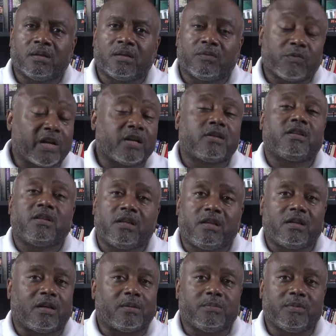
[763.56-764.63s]
Rounding it
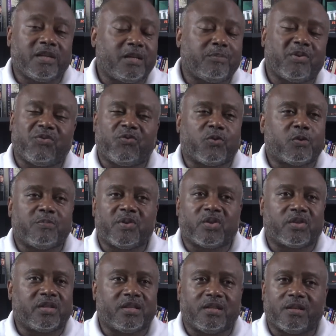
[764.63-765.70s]
up. It'll be 4
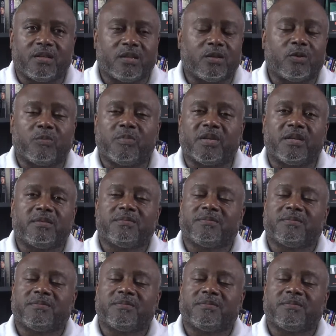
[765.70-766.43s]
billion in a little bit.